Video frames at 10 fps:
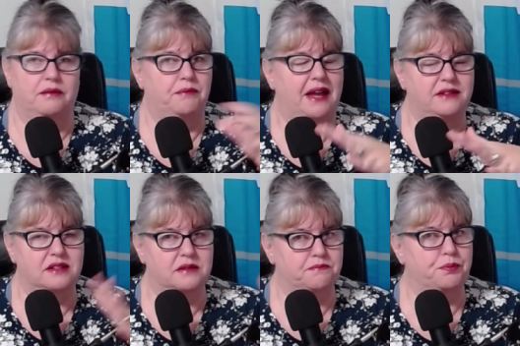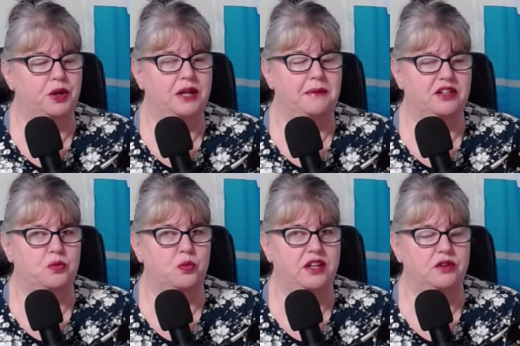That's pretty
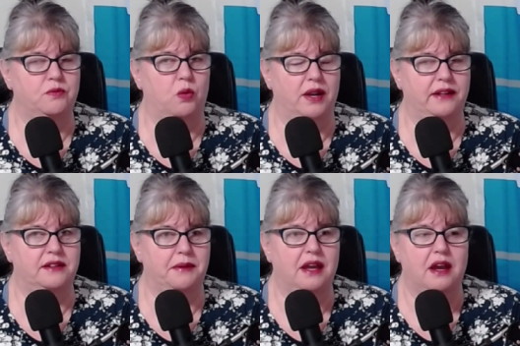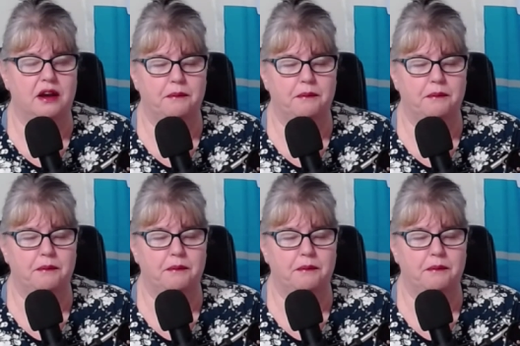much what you'd want it to be.